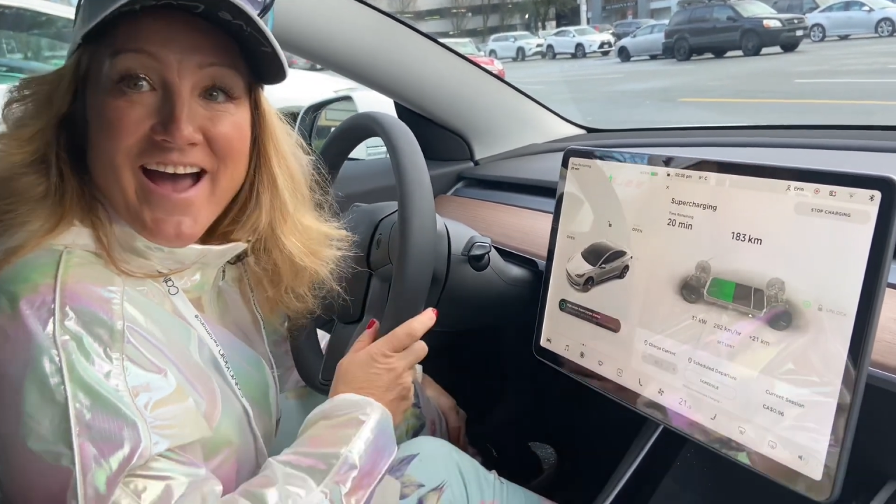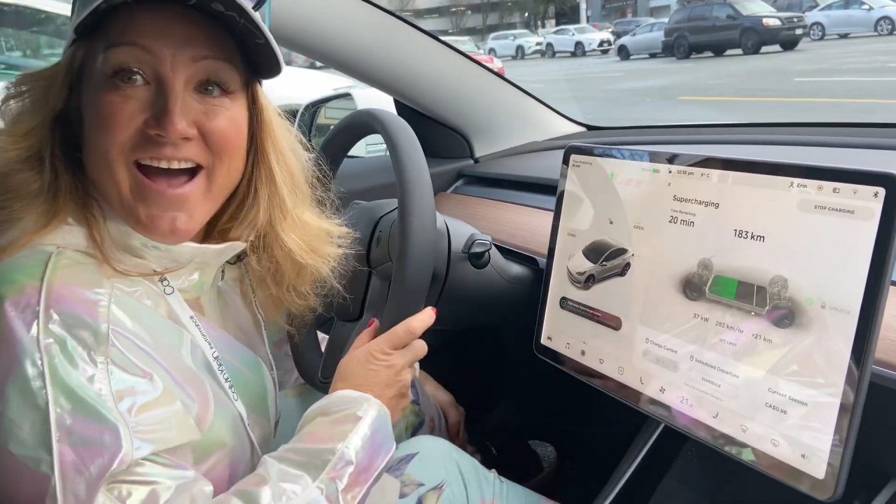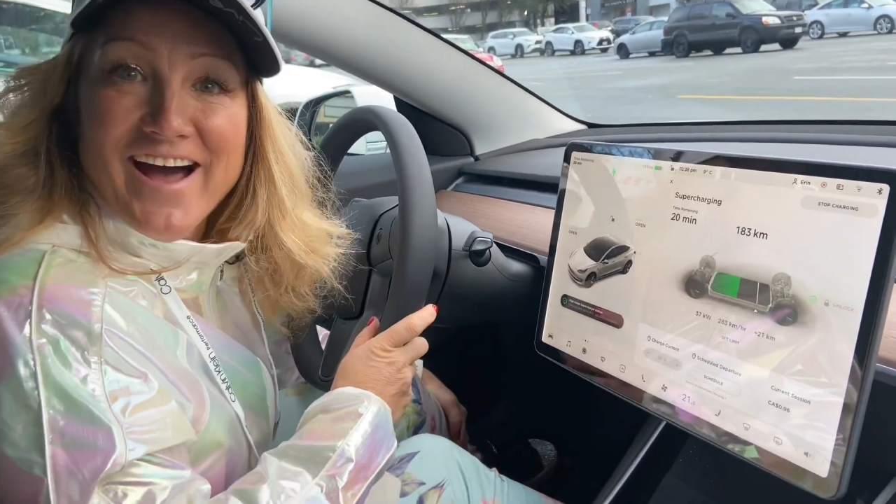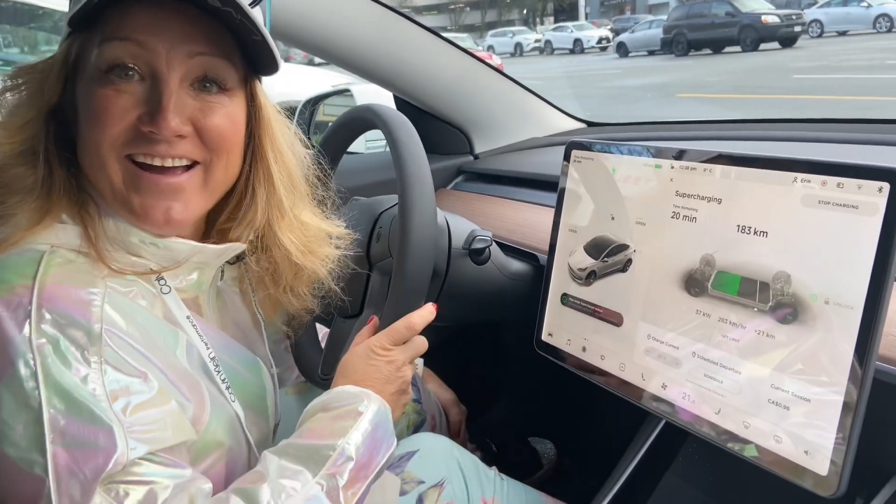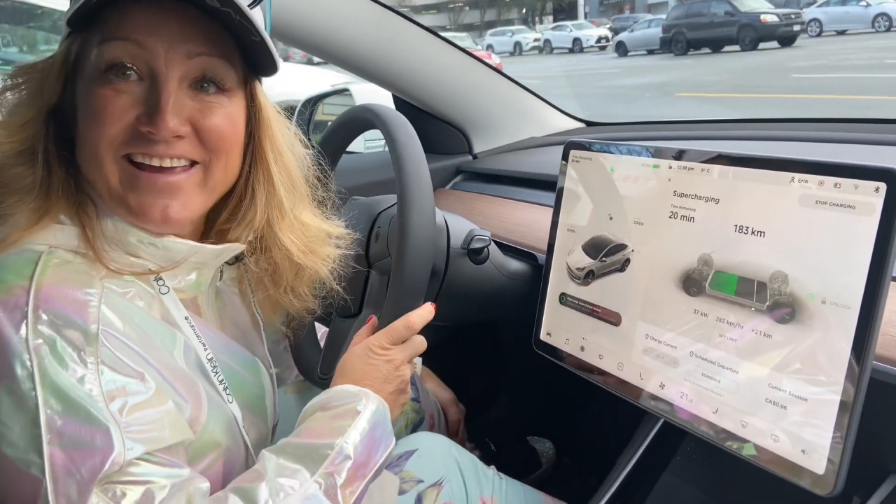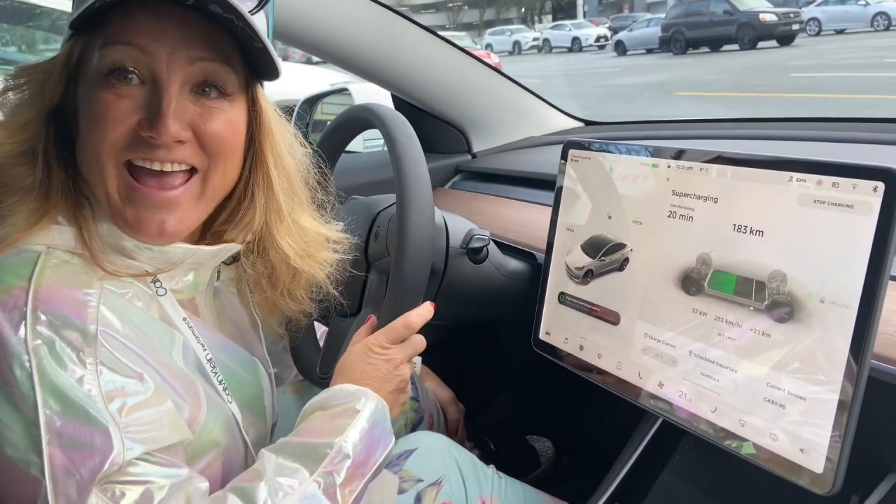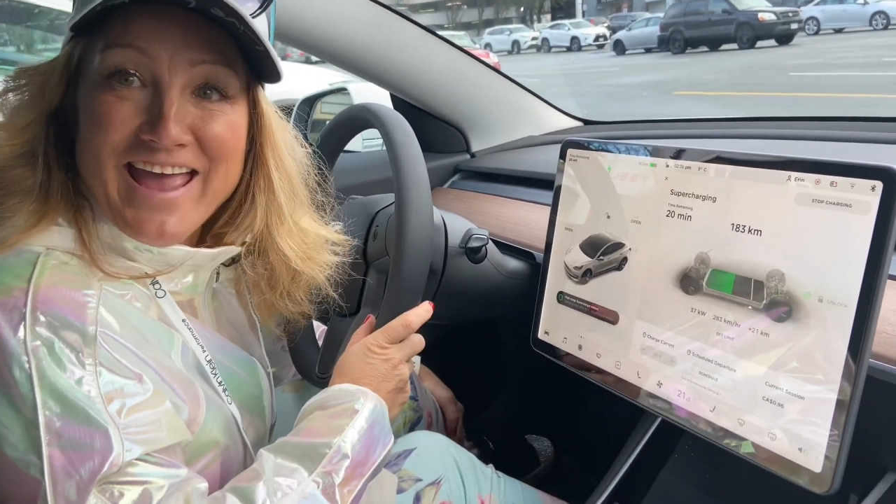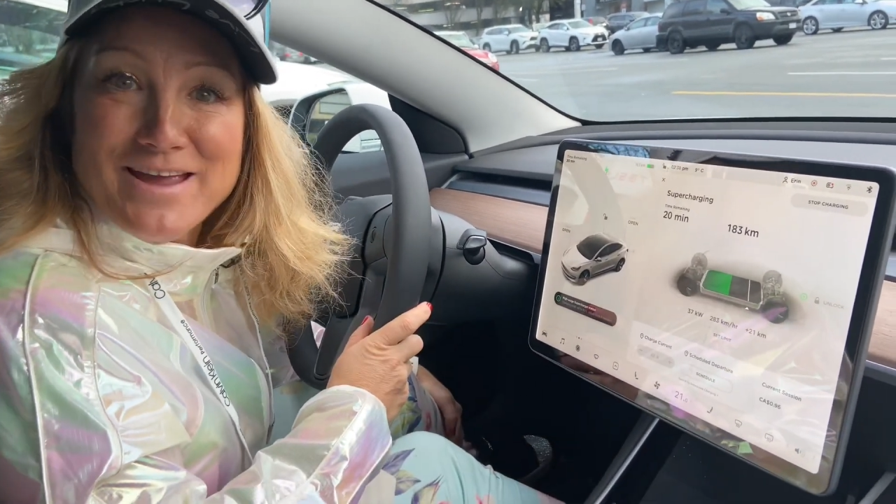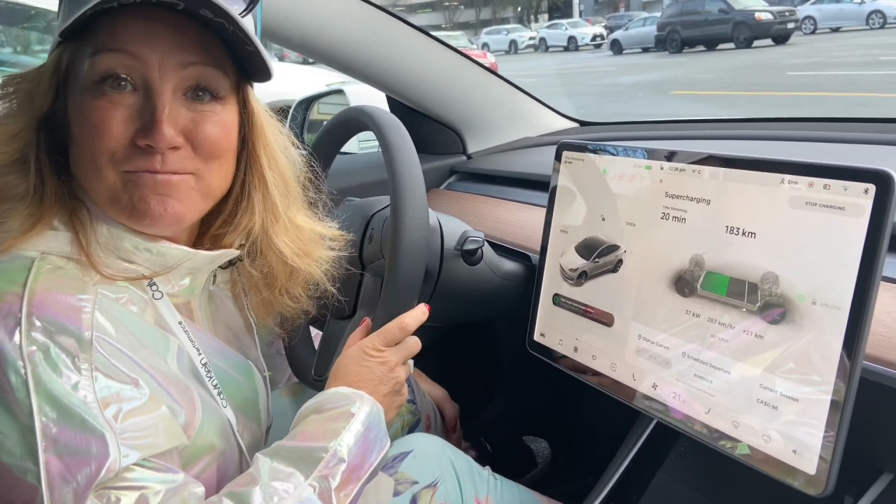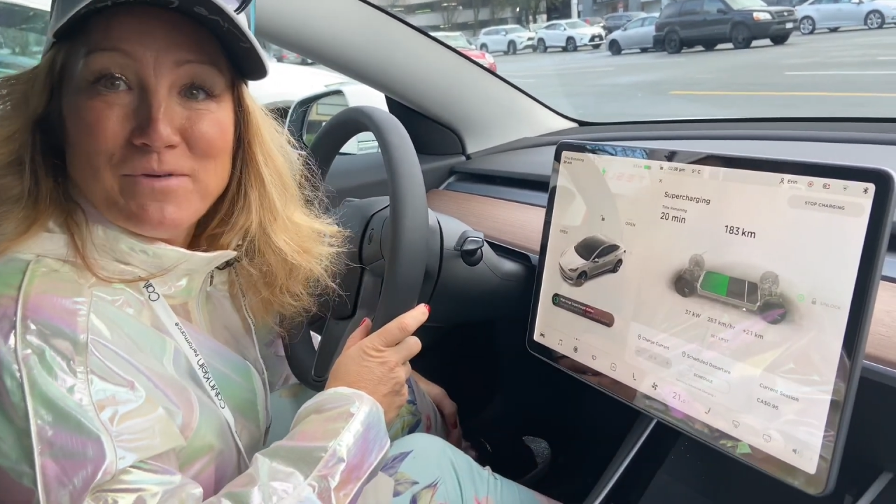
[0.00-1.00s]
a
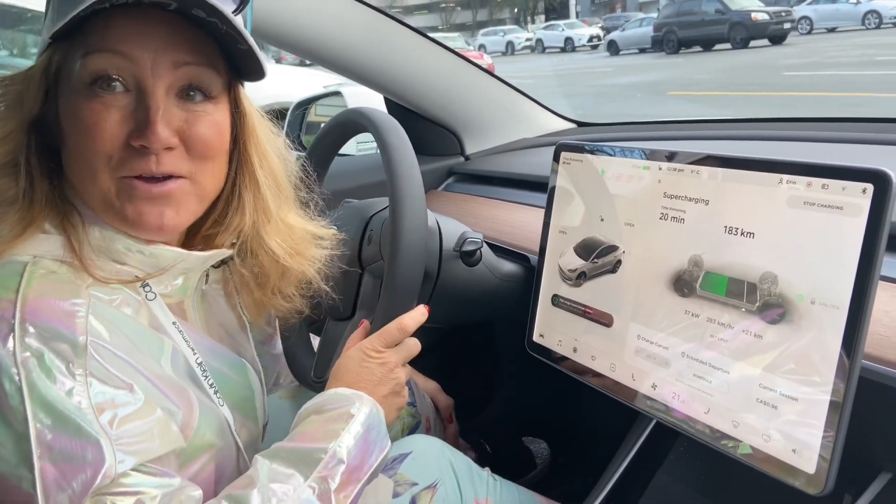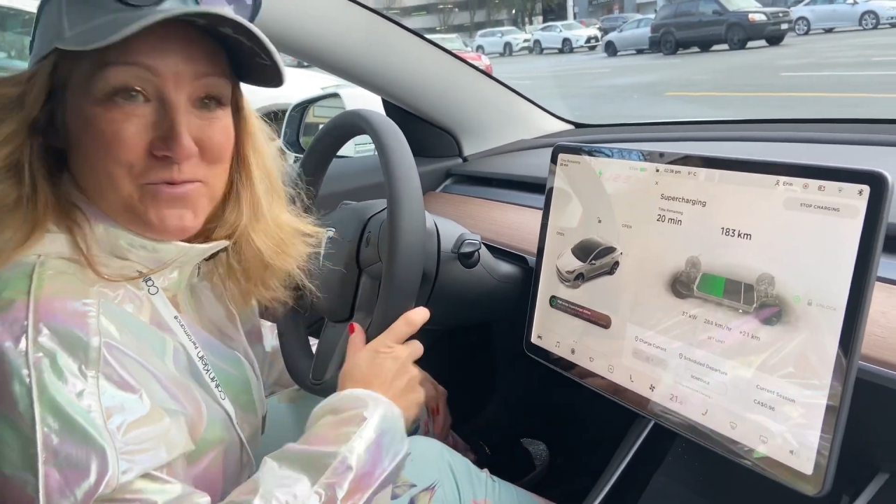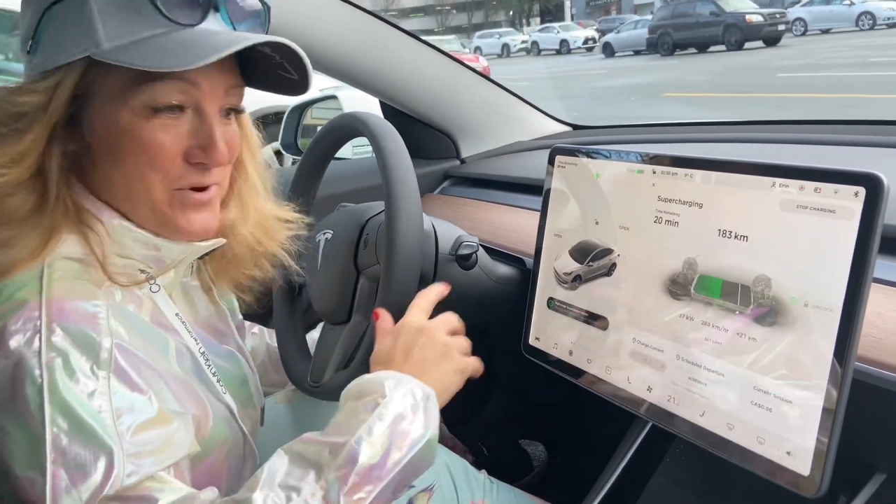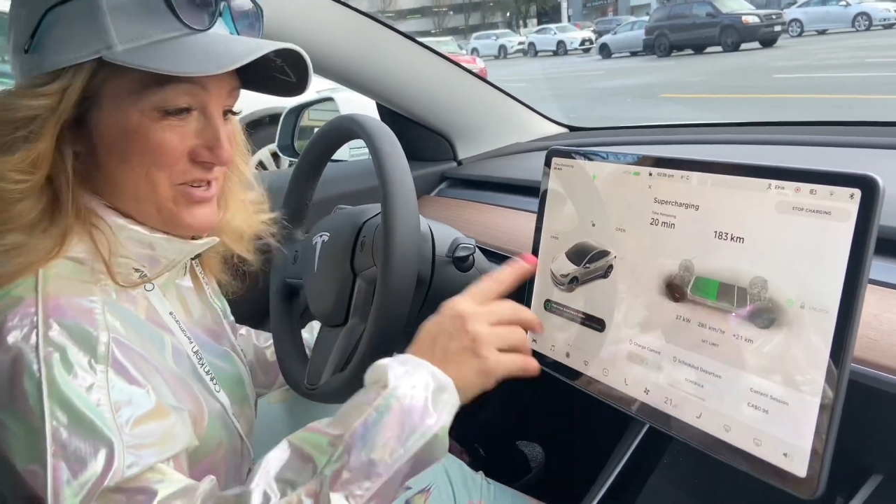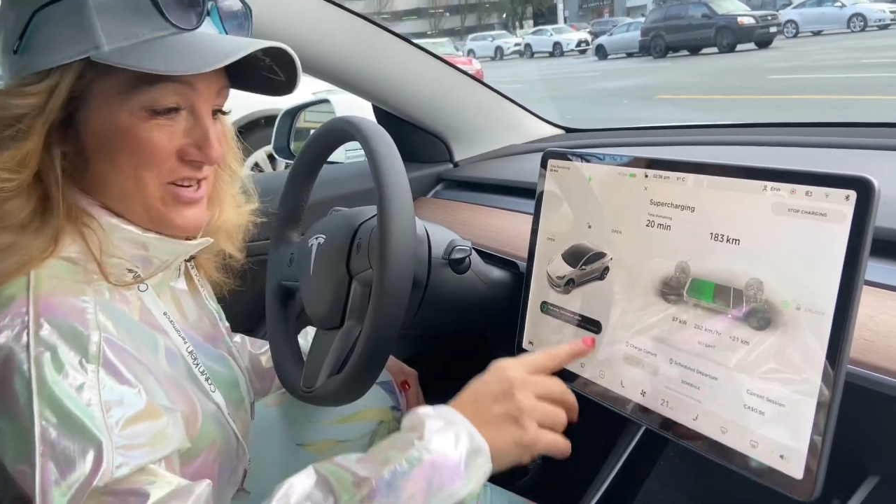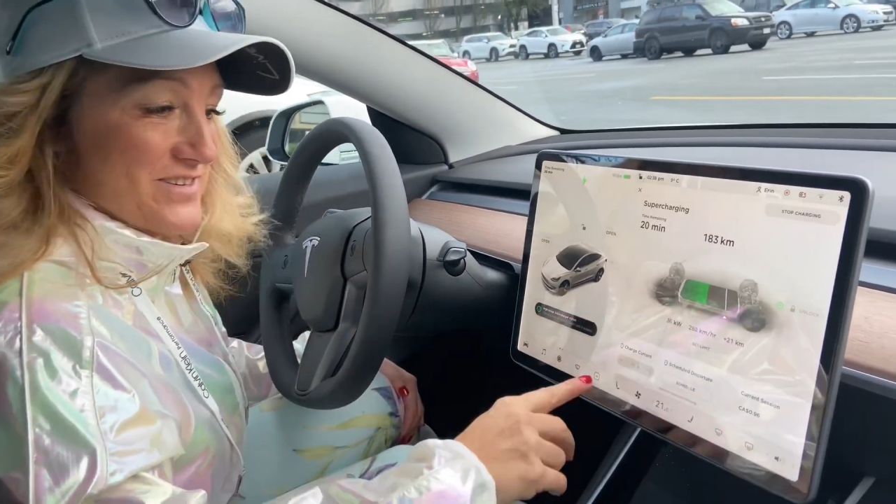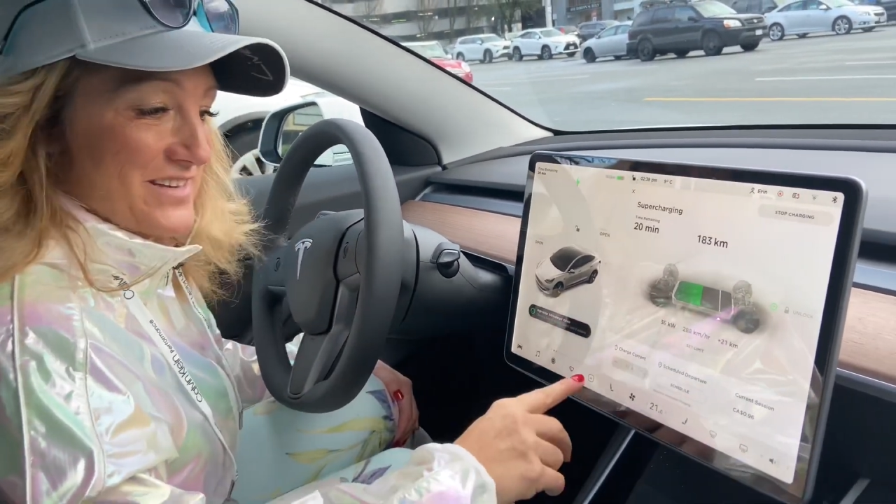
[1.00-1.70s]
game which is